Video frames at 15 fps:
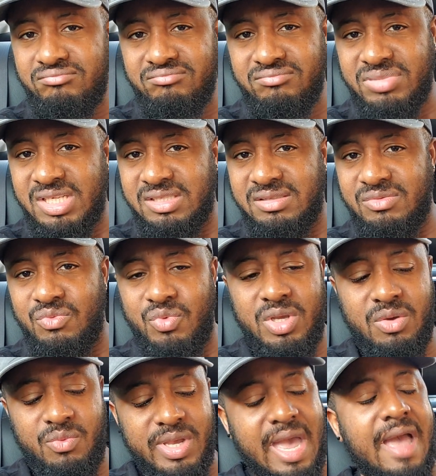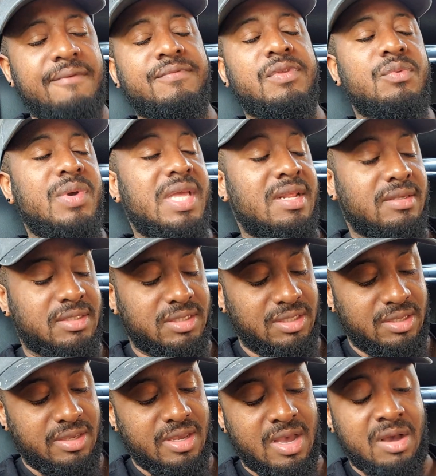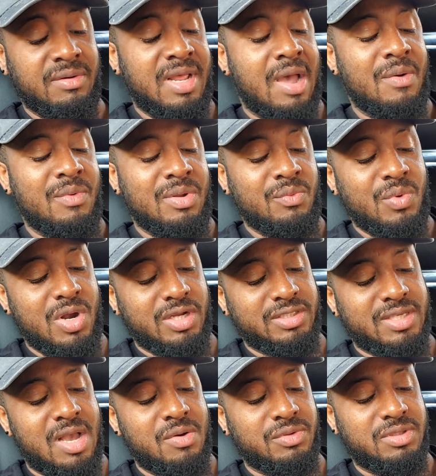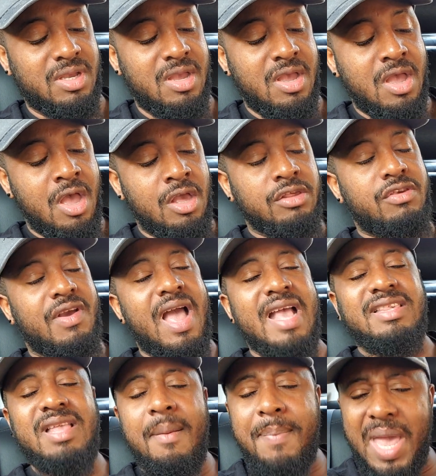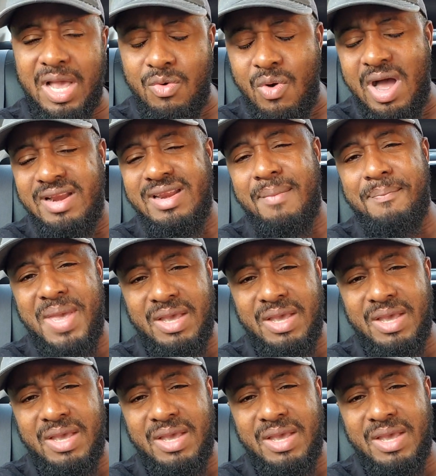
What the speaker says: But we have to wait and see how that one works out. So, guys, the big one, the